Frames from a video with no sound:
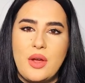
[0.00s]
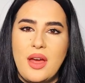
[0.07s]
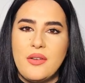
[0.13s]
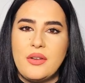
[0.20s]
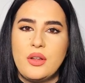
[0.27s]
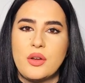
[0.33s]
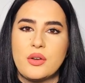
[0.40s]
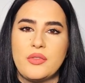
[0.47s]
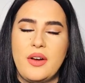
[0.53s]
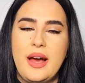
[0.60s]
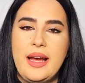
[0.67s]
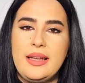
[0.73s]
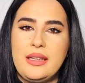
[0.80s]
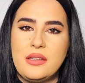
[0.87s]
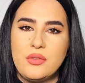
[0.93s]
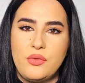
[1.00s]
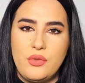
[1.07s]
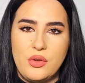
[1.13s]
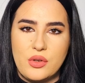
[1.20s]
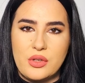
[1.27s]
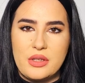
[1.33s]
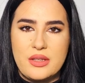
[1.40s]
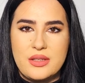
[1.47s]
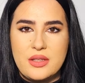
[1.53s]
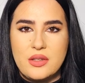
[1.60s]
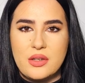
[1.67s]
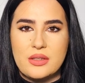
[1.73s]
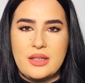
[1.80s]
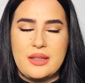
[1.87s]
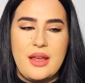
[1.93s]
You have a lot of honeyed florals
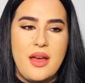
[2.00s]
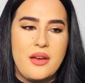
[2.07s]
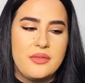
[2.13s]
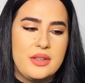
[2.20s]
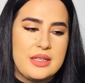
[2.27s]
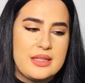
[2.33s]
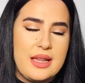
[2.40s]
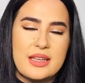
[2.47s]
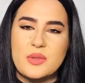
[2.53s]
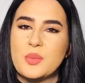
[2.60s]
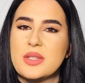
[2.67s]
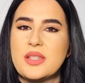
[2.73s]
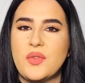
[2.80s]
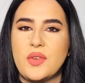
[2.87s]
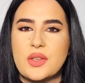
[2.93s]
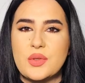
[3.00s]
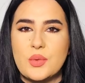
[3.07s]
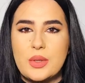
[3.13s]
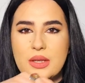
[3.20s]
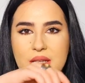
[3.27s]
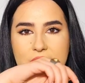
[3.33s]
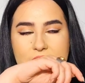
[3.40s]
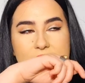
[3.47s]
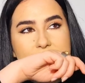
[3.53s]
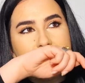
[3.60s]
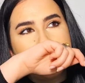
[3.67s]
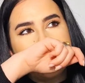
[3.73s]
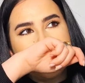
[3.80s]
here that have that like specific sweetness.